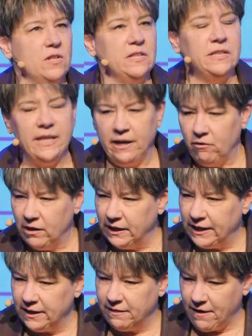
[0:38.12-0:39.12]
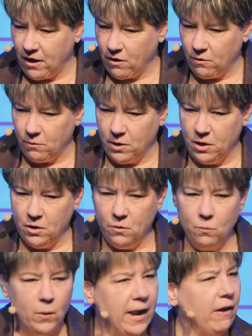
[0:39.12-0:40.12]
Literally, though,
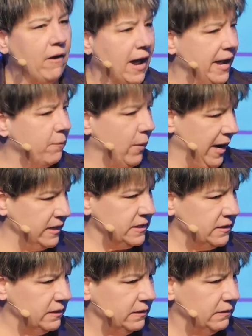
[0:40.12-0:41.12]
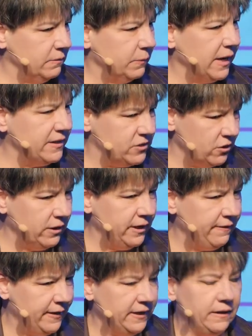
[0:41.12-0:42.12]
where I went when I
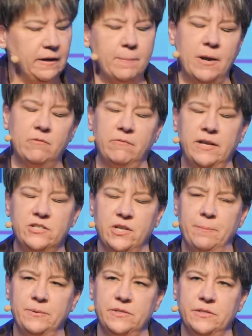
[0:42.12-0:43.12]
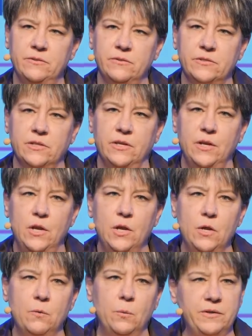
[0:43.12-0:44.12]
started thinking about red jumpsuits
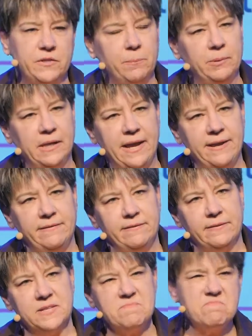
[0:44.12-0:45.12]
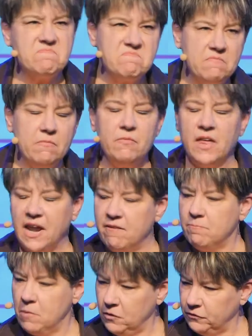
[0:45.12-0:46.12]
was a place that
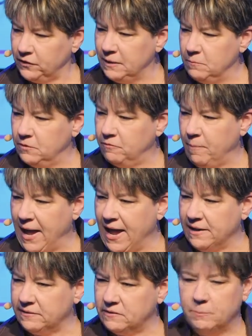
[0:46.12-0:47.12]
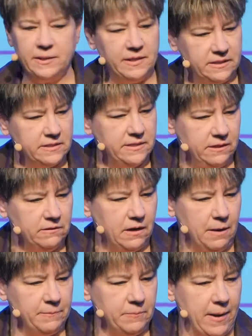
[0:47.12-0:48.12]
I've mostly moved past, but that still
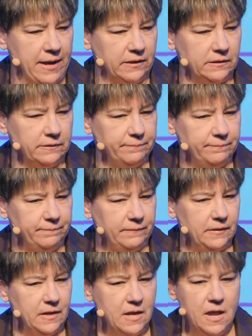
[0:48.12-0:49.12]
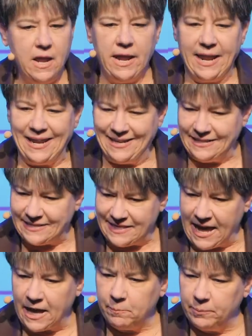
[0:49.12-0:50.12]
comes back. And it's
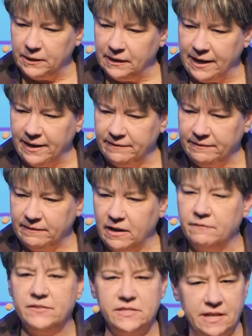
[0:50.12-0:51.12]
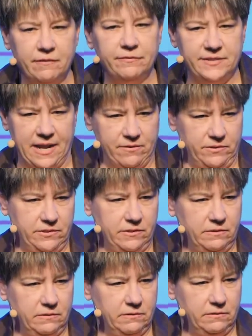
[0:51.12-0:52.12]
that place of self doubt.